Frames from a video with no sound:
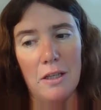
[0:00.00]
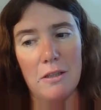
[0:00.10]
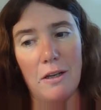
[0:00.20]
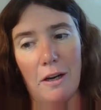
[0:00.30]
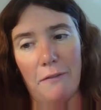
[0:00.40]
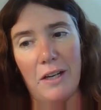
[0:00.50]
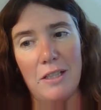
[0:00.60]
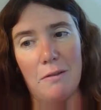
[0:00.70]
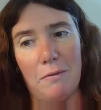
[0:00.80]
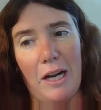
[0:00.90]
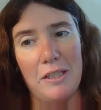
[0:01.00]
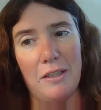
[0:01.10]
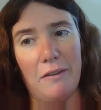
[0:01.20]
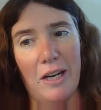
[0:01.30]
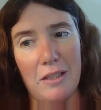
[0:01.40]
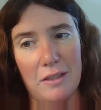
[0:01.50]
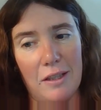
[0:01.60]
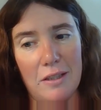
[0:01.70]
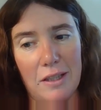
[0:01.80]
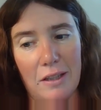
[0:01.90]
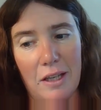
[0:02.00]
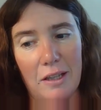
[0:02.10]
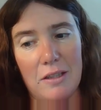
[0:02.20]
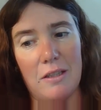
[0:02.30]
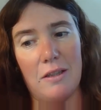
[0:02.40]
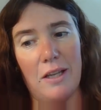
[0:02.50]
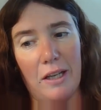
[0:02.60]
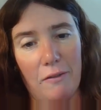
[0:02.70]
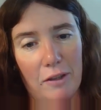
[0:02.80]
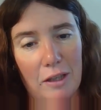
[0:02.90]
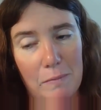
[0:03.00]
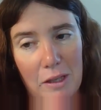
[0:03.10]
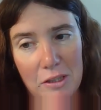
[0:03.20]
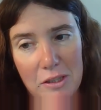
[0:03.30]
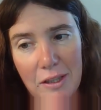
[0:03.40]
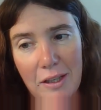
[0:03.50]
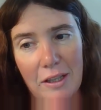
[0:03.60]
So if you guys are watching, if you guys send us anything, thank you very much.